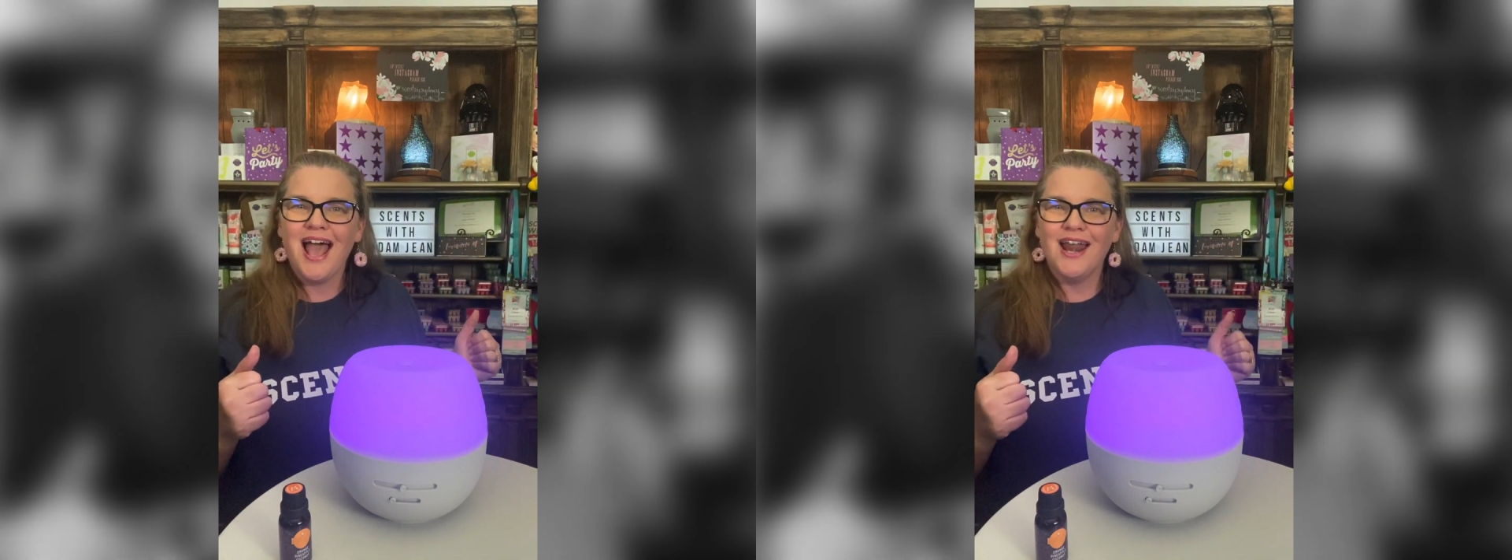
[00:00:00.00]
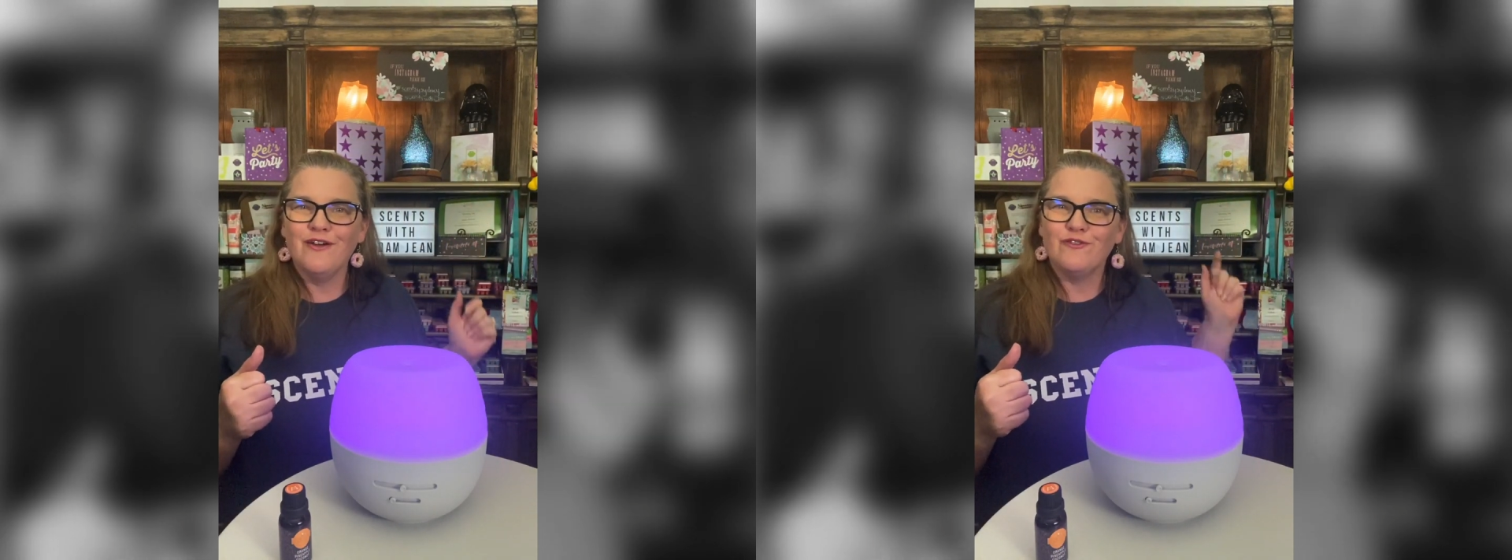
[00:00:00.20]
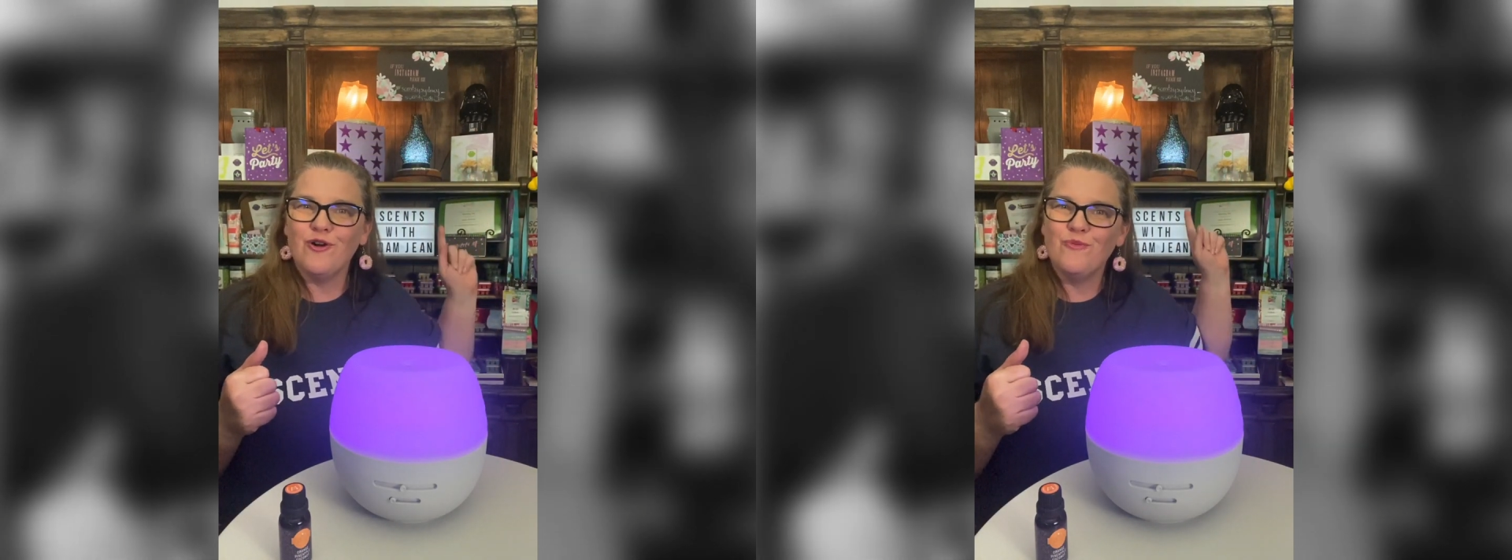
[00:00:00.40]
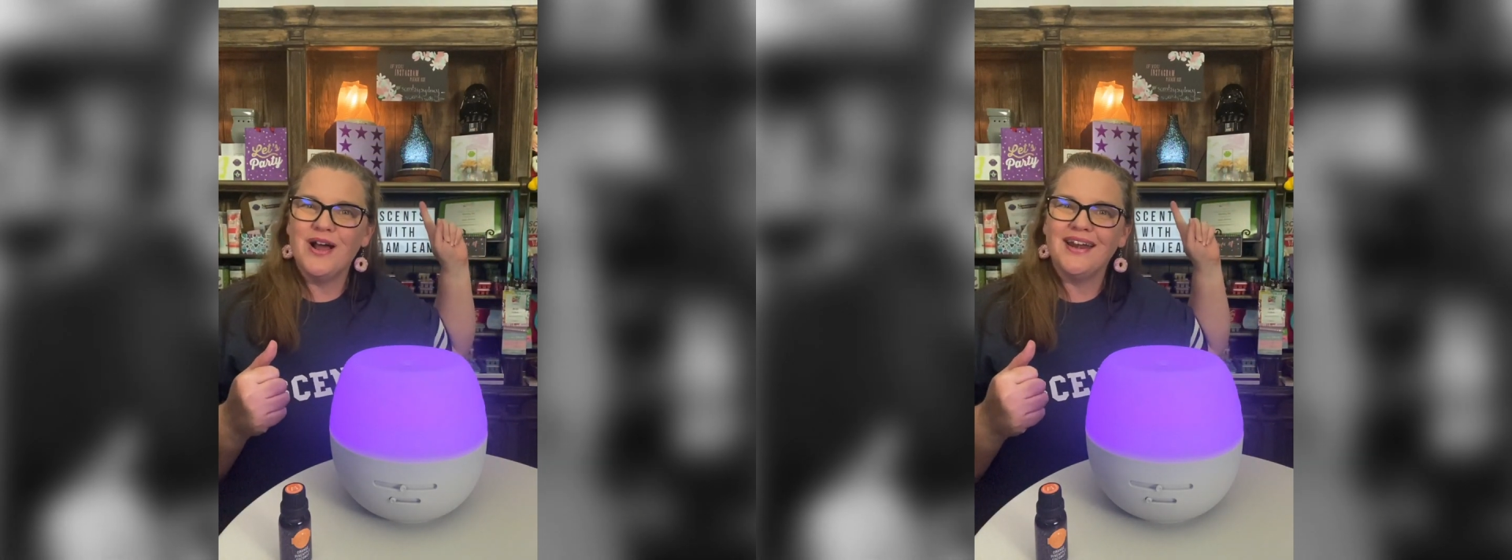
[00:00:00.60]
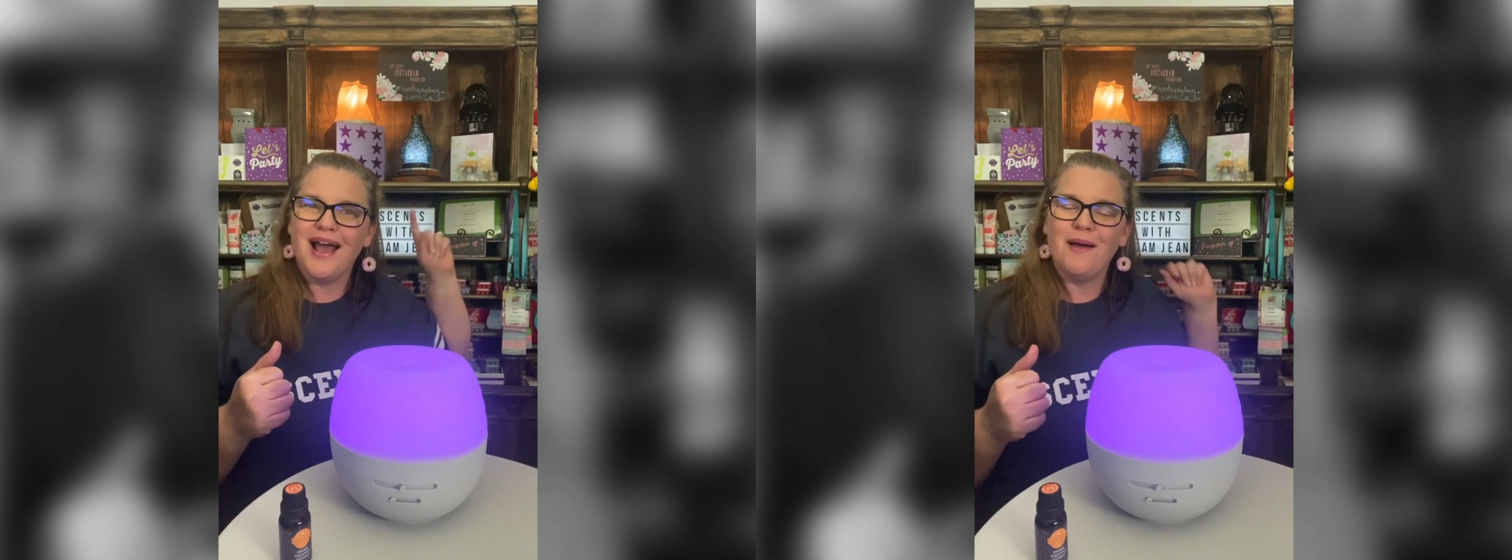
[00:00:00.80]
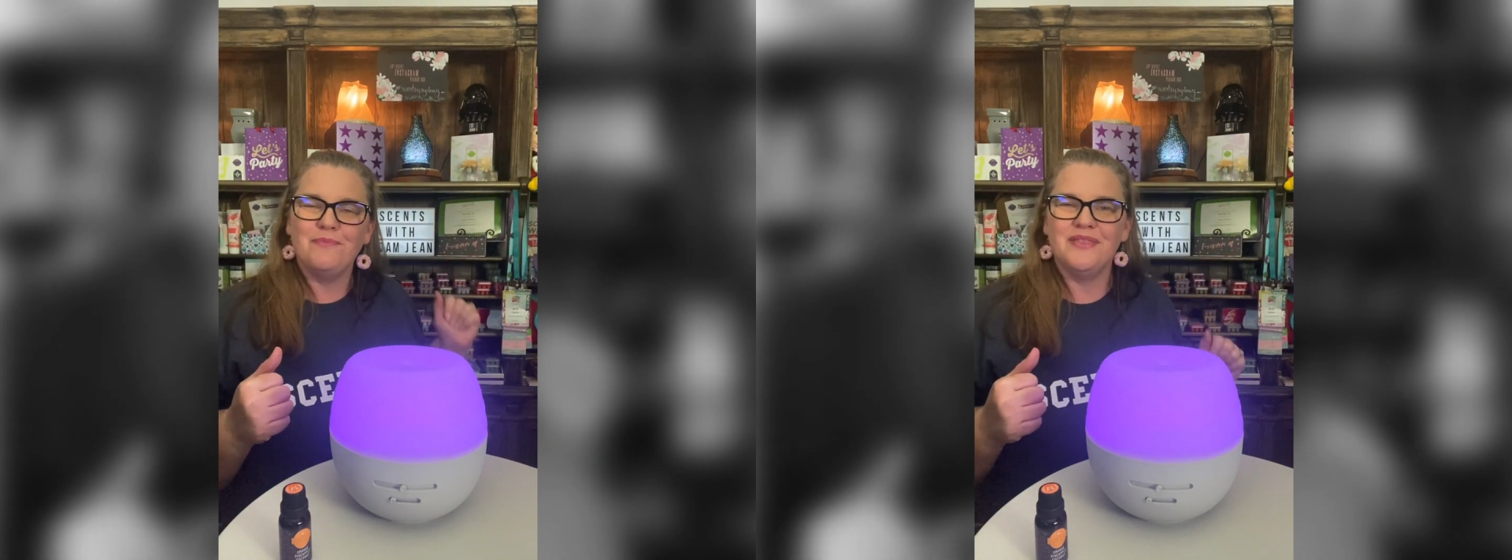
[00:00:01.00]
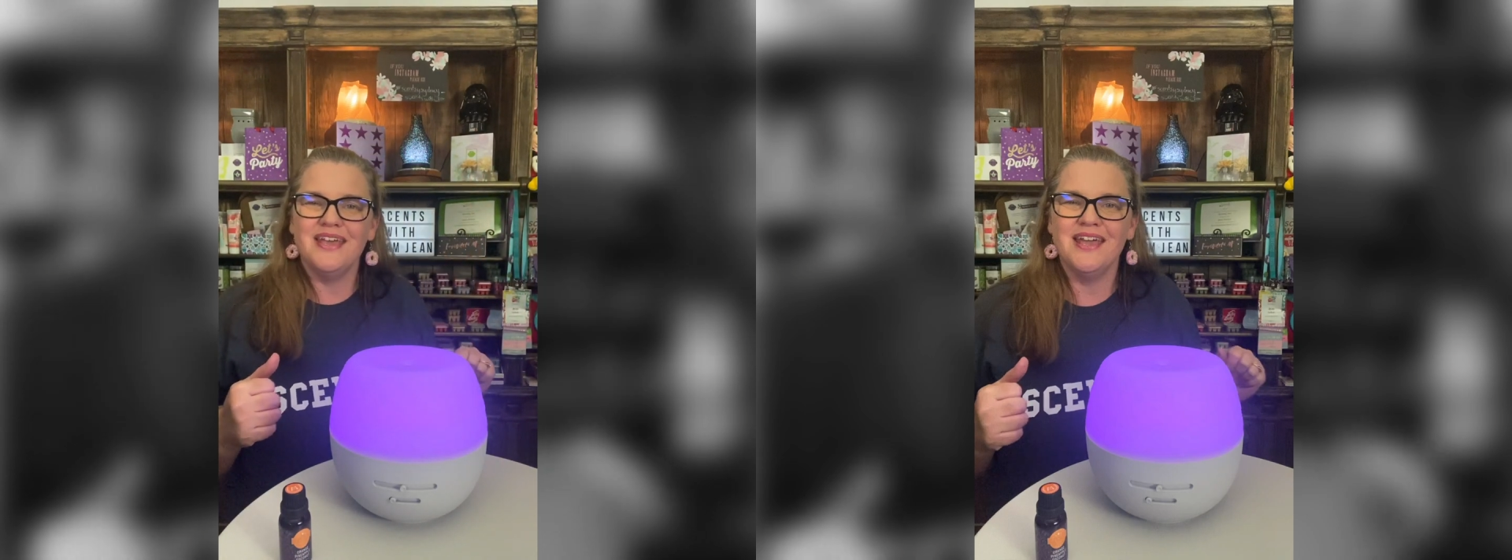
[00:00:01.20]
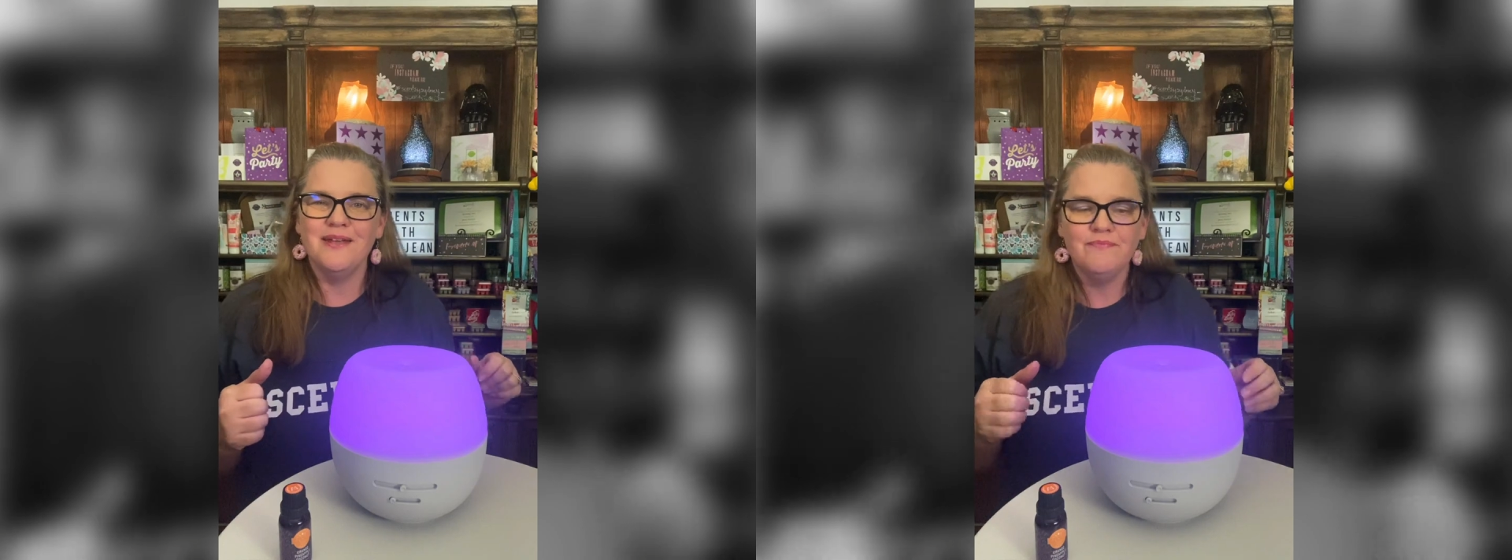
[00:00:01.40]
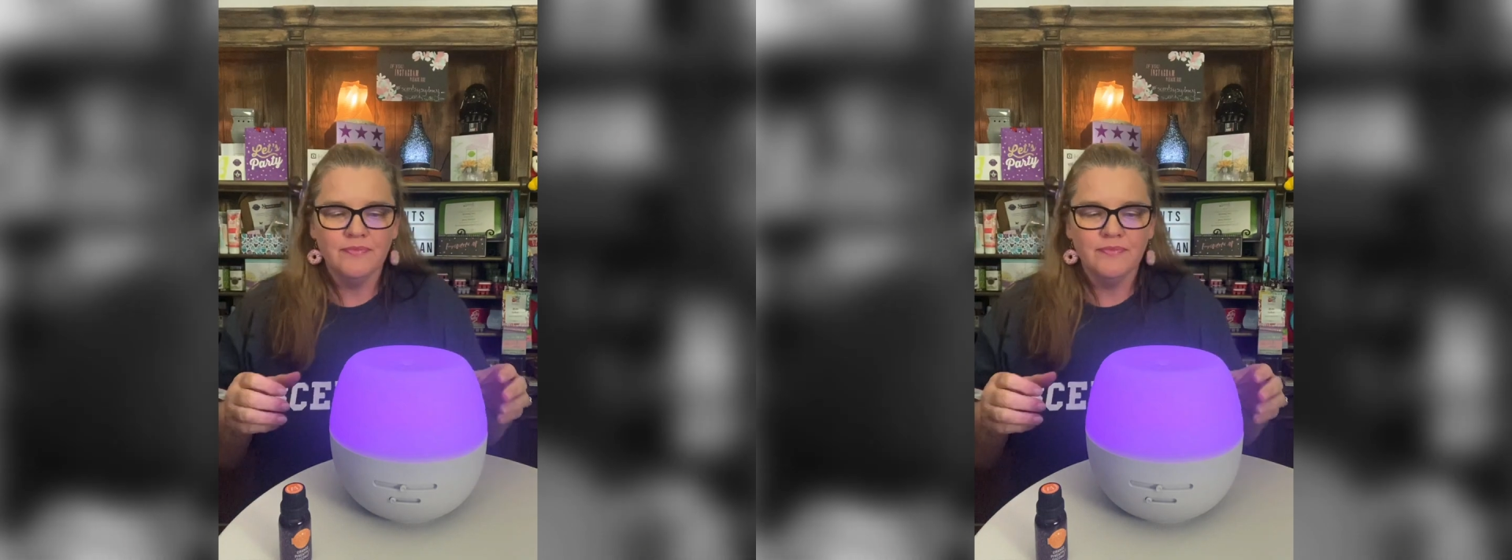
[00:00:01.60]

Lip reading: and I've got one up there